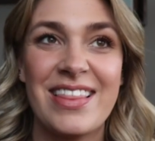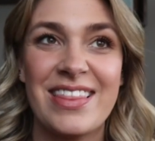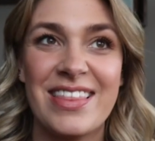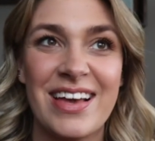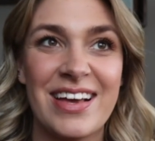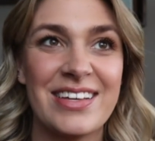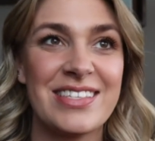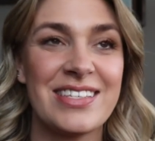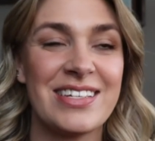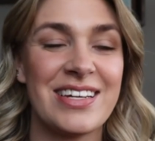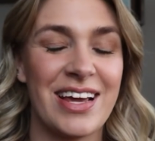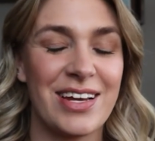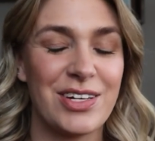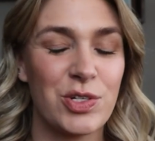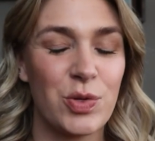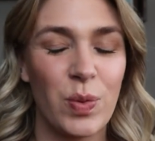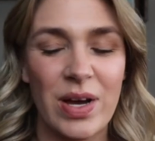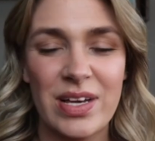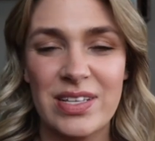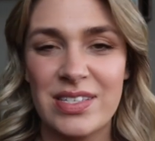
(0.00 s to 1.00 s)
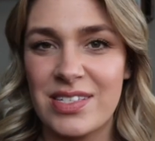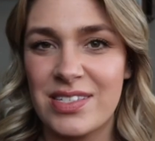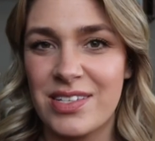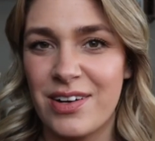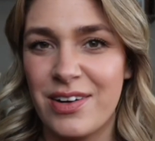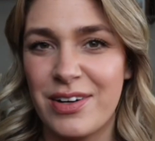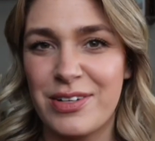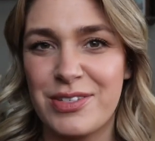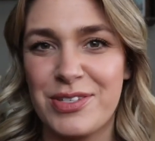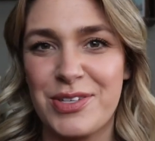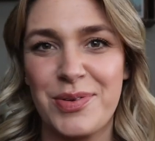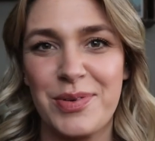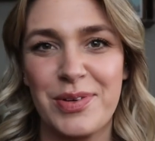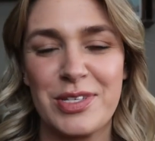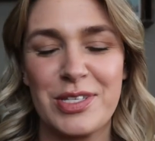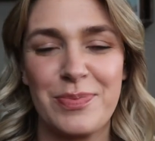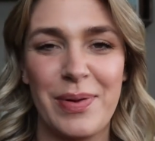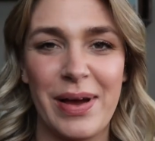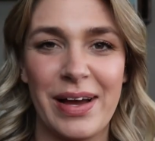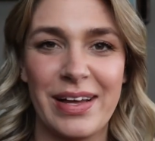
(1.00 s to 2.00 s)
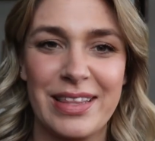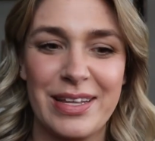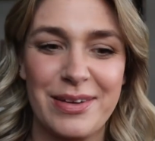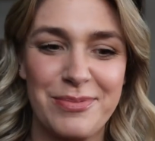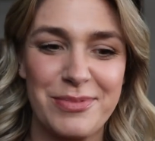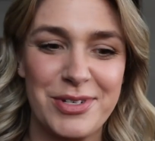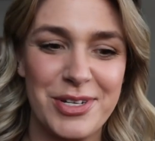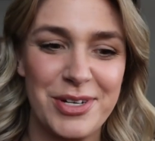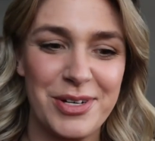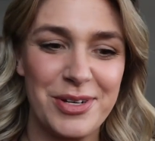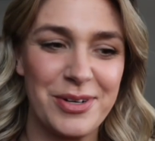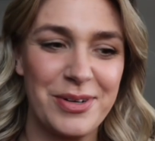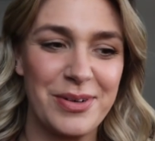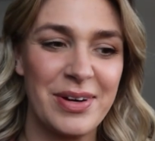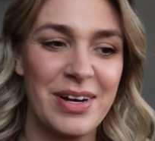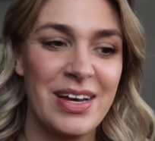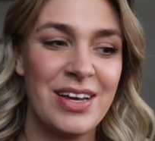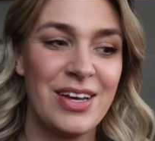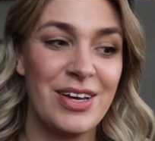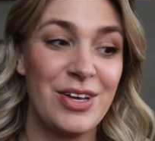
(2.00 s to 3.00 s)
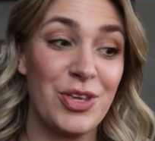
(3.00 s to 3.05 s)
Things take twice as long as you expect them to.